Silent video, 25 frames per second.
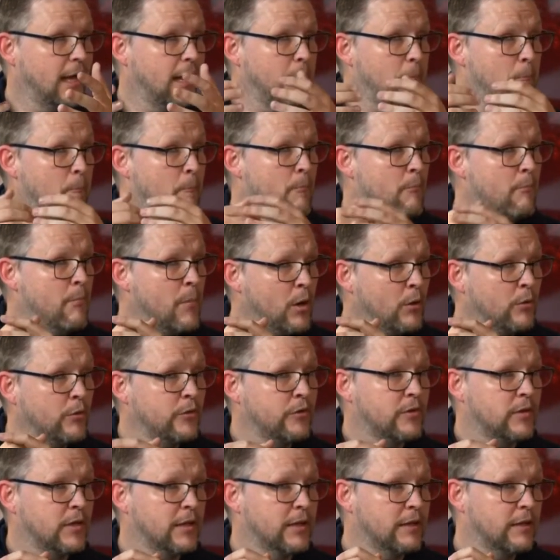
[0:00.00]

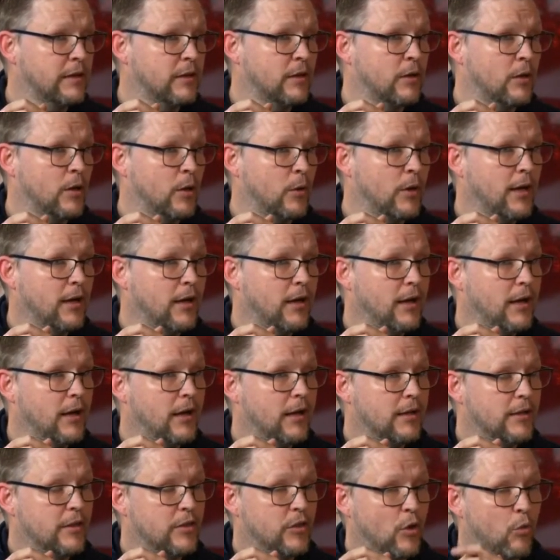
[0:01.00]
Mostly though,
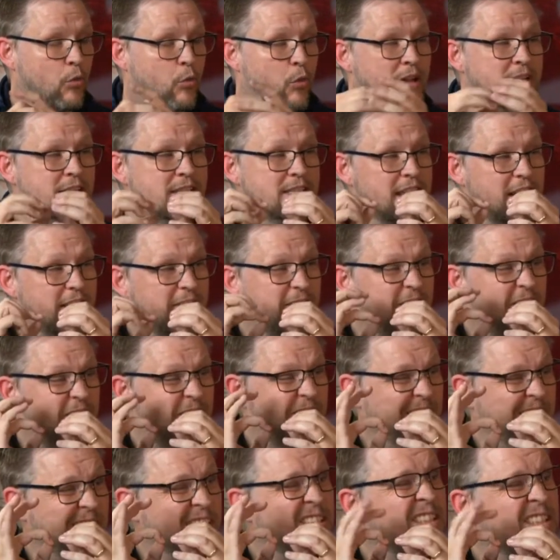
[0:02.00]
the ones that
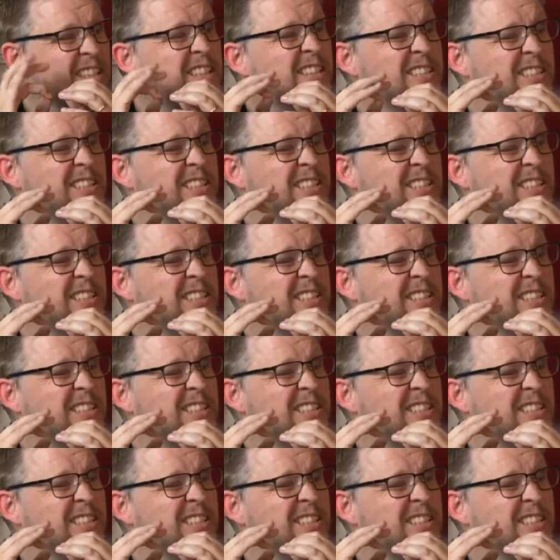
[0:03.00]
felt